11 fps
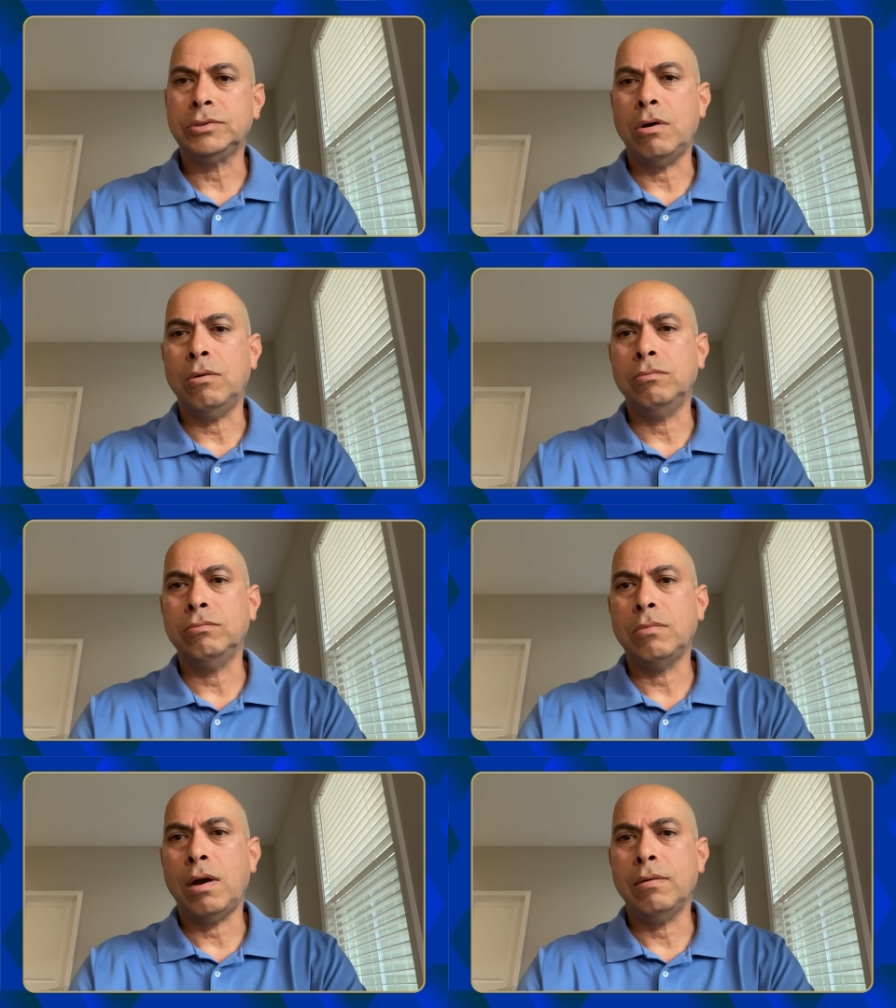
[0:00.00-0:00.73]

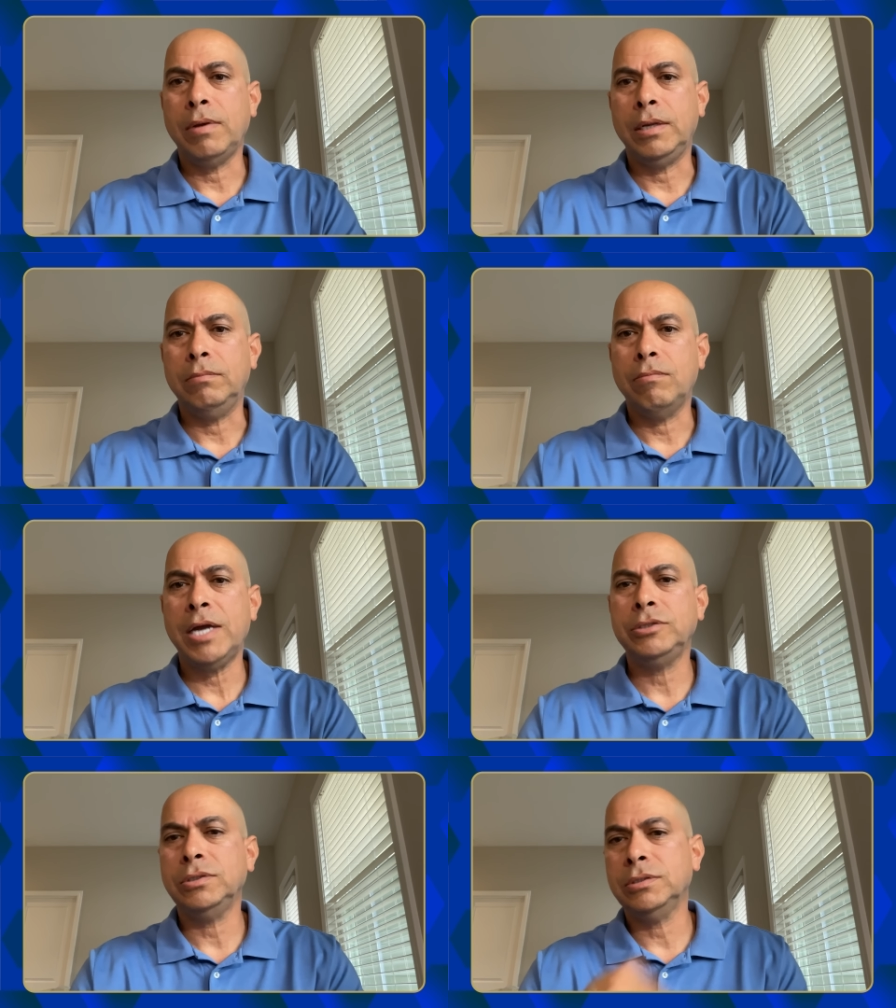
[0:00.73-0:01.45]
So, and
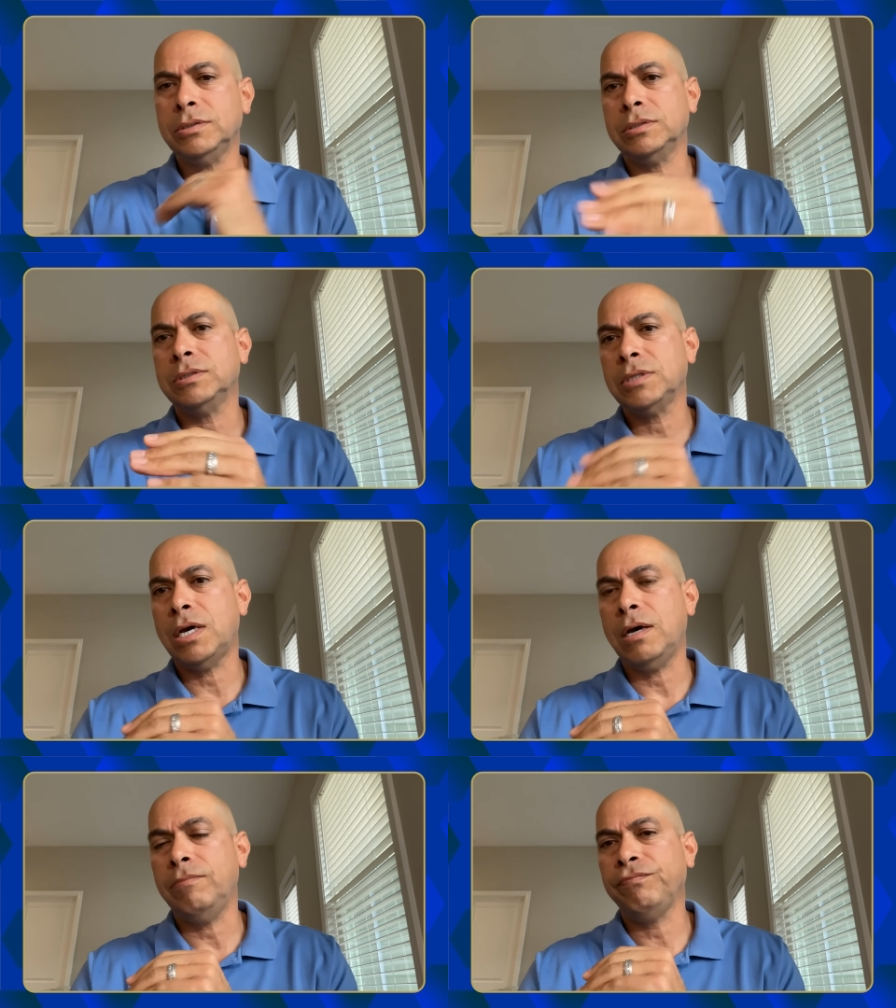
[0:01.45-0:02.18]
mind you, this is,
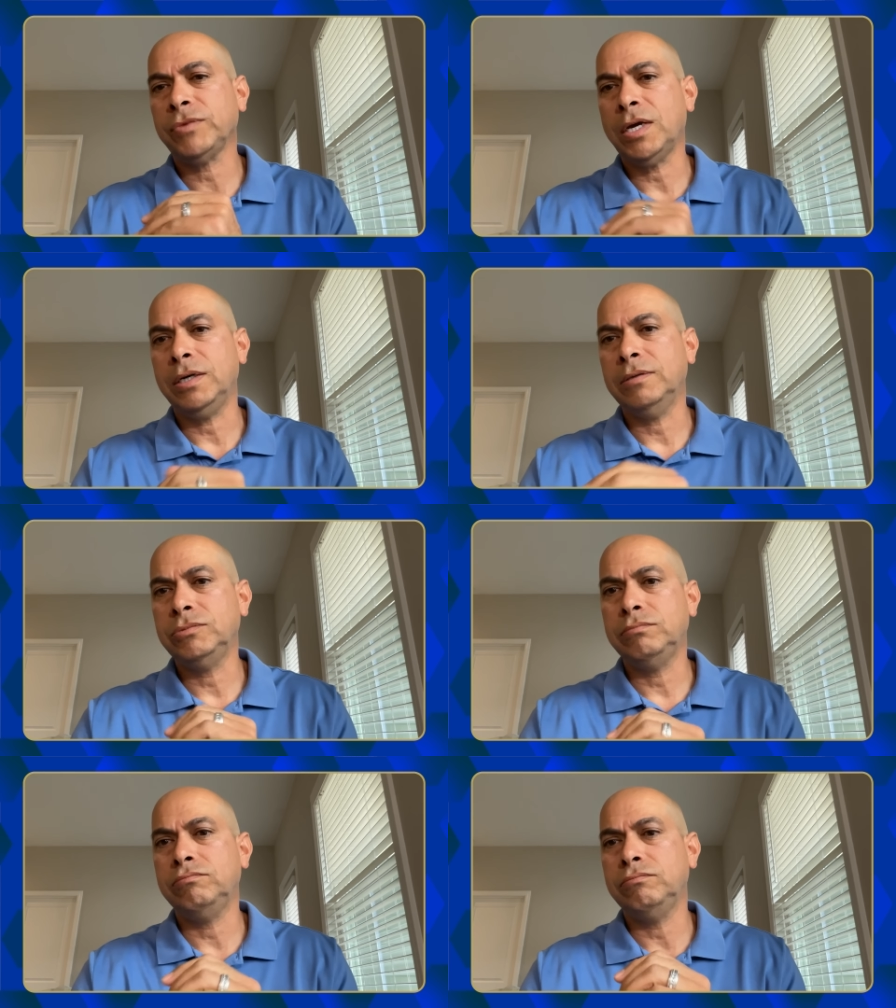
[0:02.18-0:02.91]
you
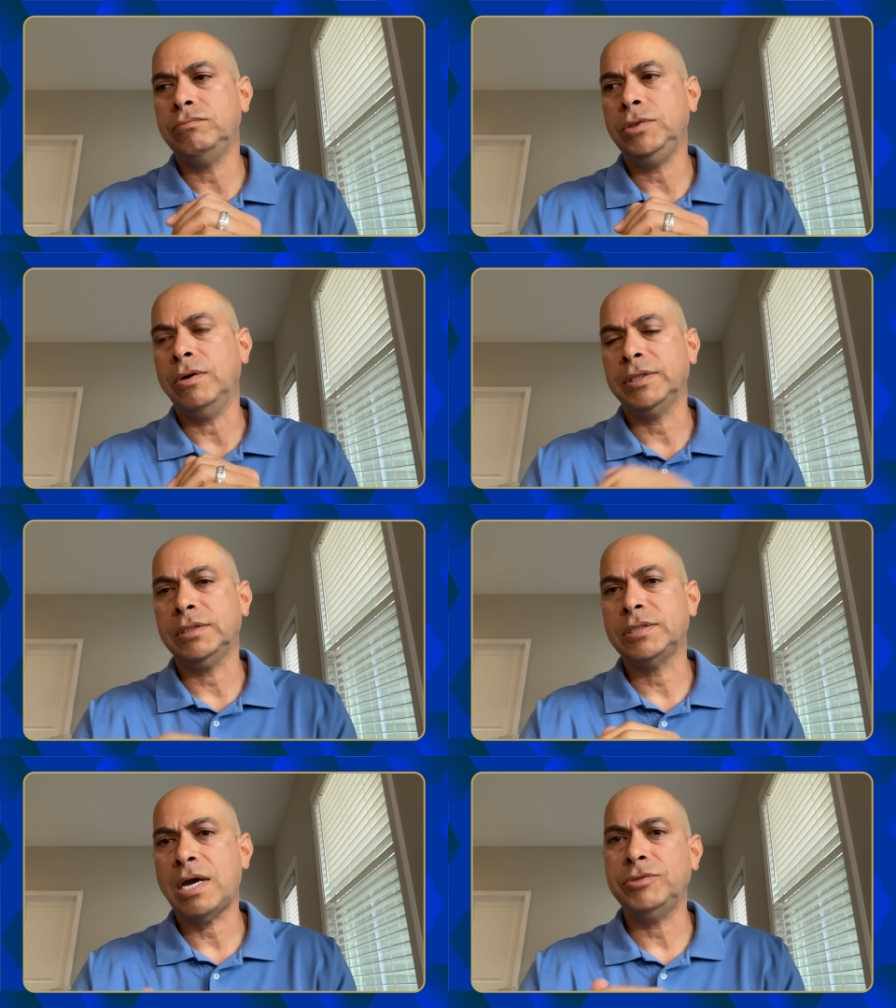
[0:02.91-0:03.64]
know,
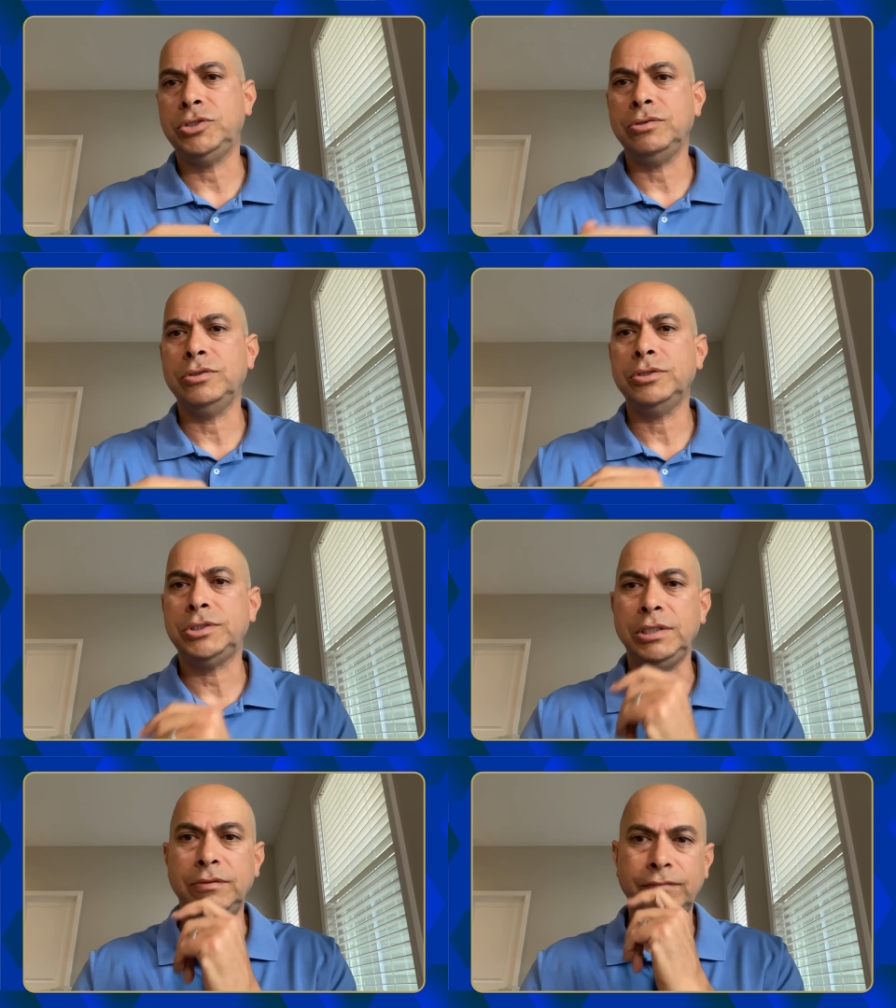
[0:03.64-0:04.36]
at the time a junior
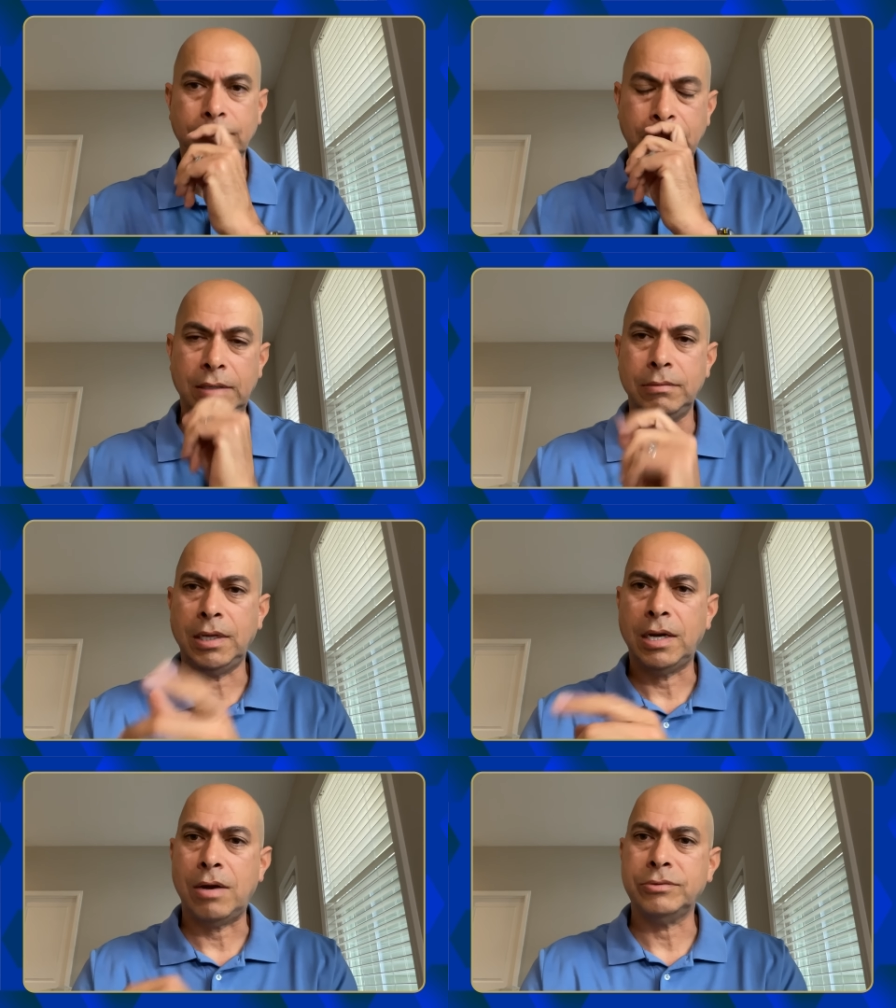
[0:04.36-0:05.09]
chief and
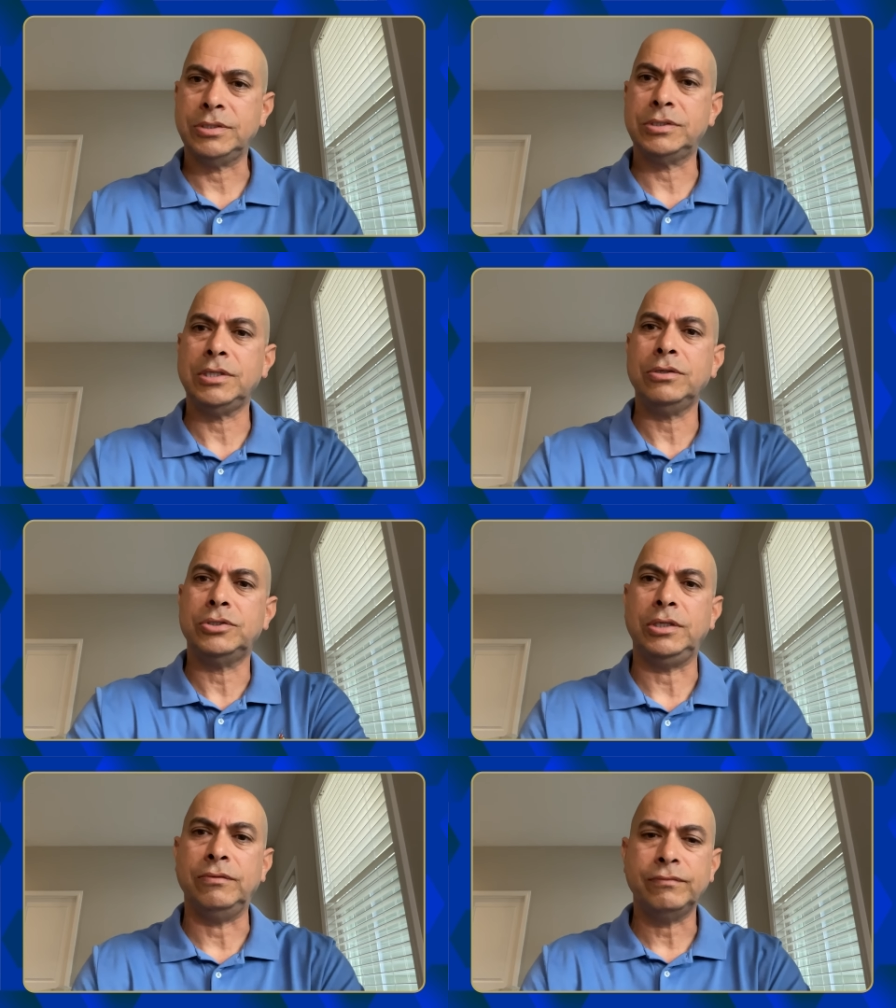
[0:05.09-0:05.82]
I was a
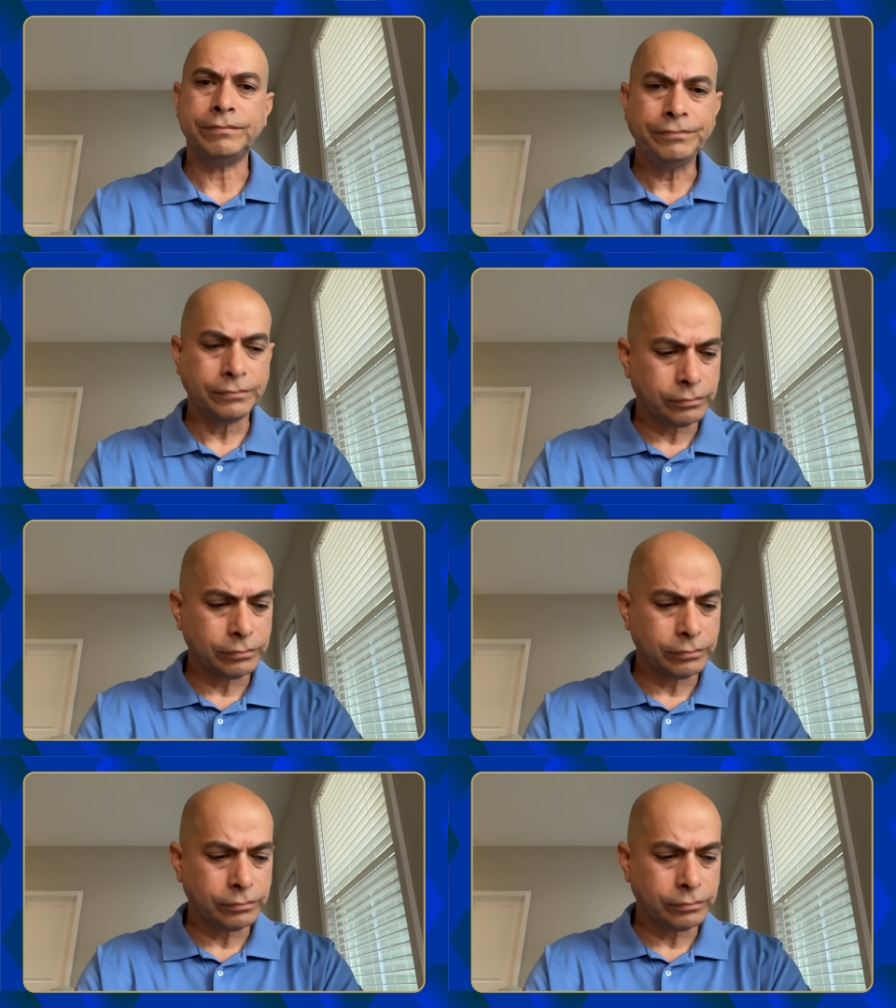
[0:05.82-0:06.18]
senior chief.